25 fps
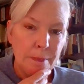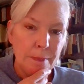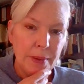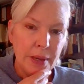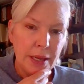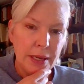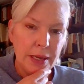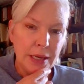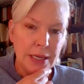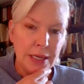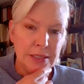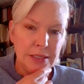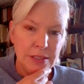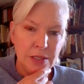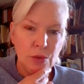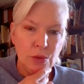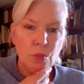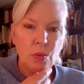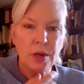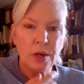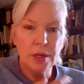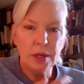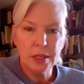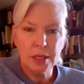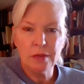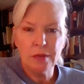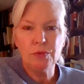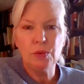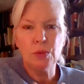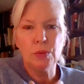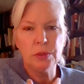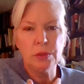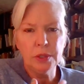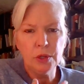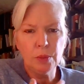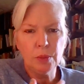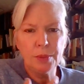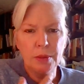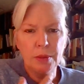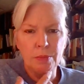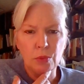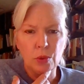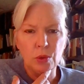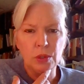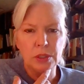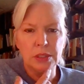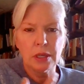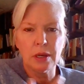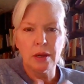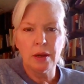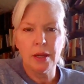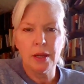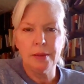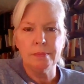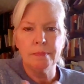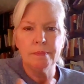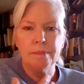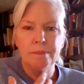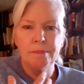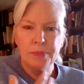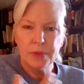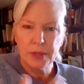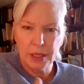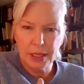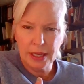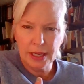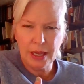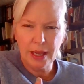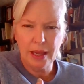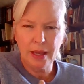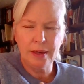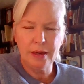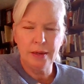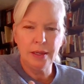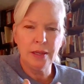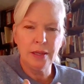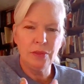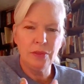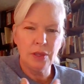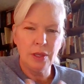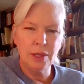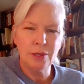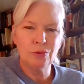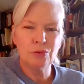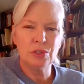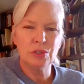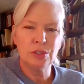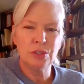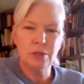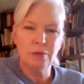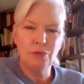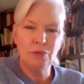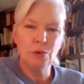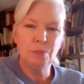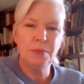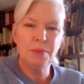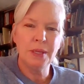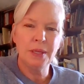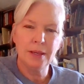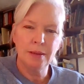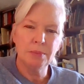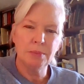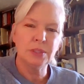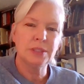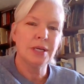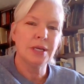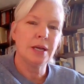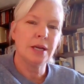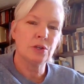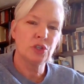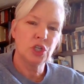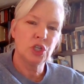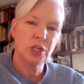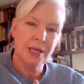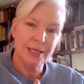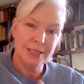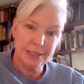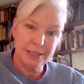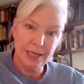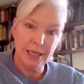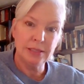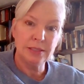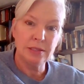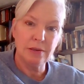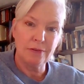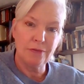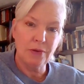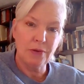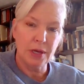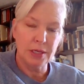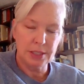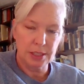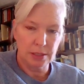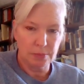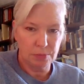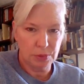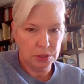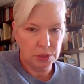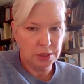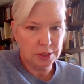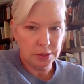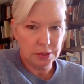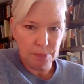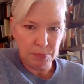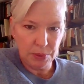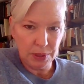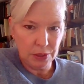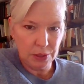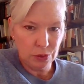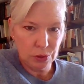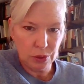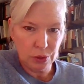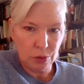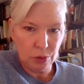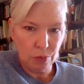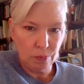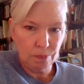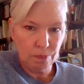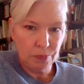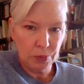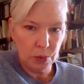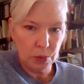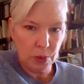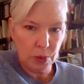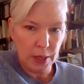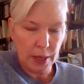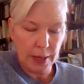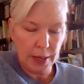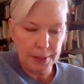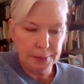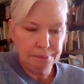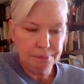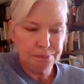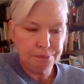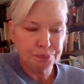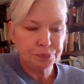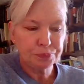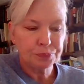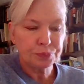But I did want to give you a little bit more time, again, in the interest of you being able to actually identify someone to speak to, okay?